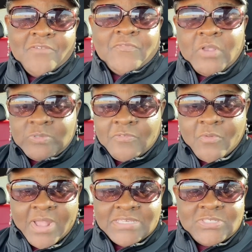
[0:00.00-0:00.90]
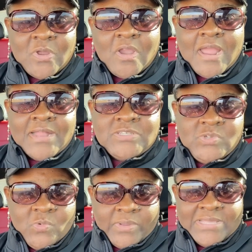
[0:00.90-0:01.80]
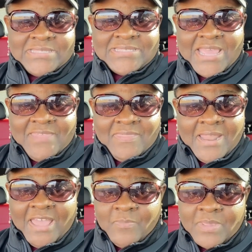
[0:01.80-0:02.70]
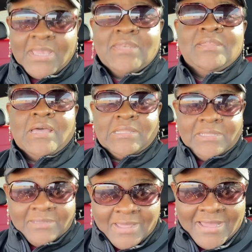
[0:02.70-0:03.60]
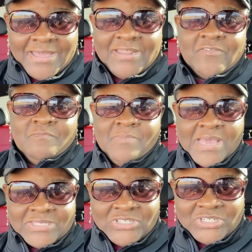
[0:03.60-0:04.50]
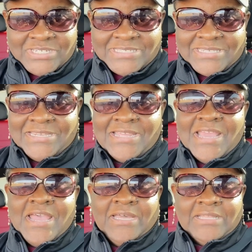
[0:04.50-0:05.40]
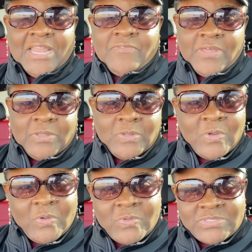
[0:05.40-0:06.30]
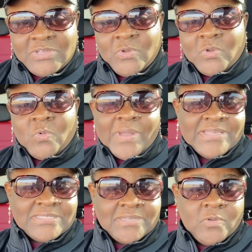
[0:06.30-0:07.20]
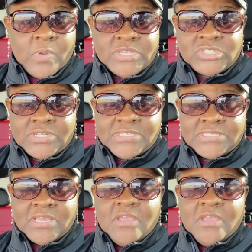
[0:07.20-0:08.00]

First, before I start, I do want to say that I've been getting a lot of messages and a lot of hellos and requests and questions